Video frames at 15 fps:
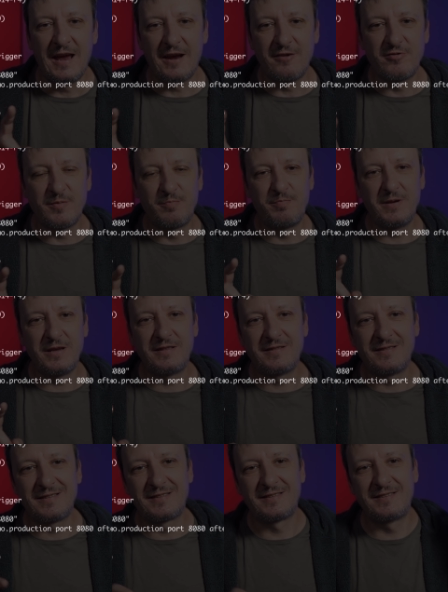and
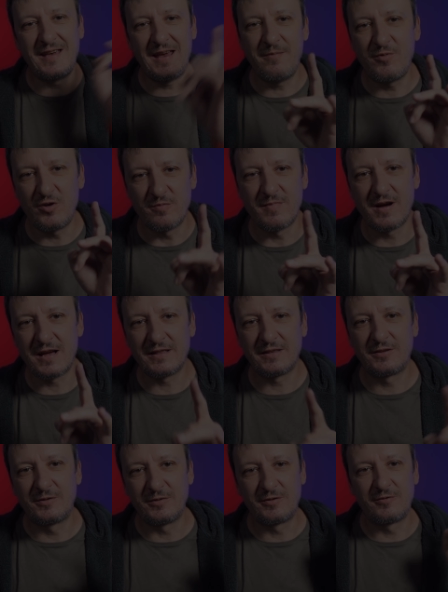repeat the same
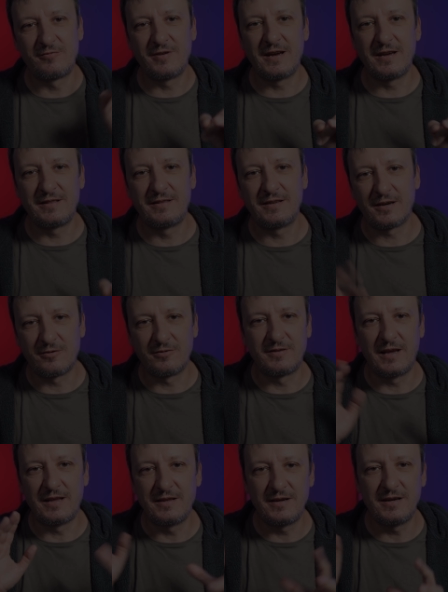command to create a
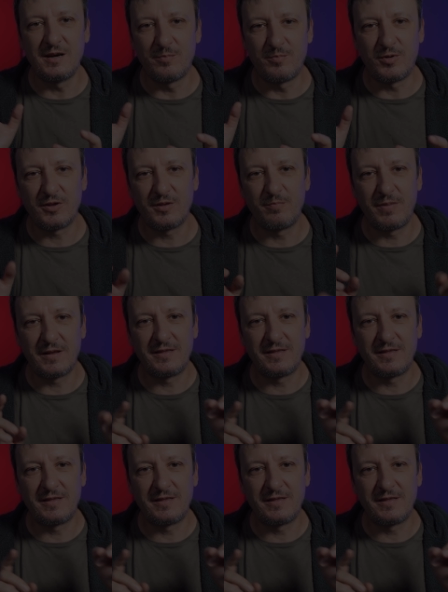container in a pod,